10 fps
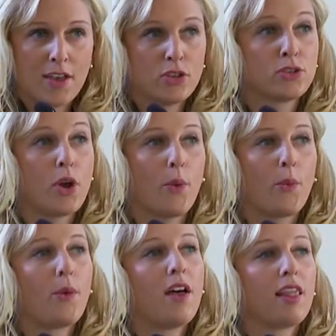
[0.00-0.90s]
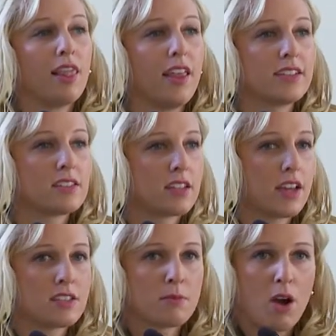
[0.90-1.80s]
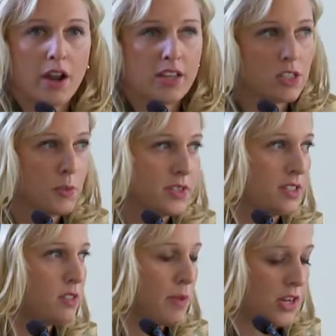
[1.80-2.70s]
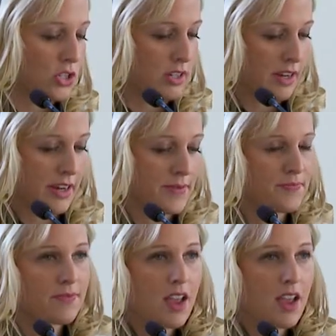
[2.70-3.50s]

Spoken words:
So let's get some audience participation here.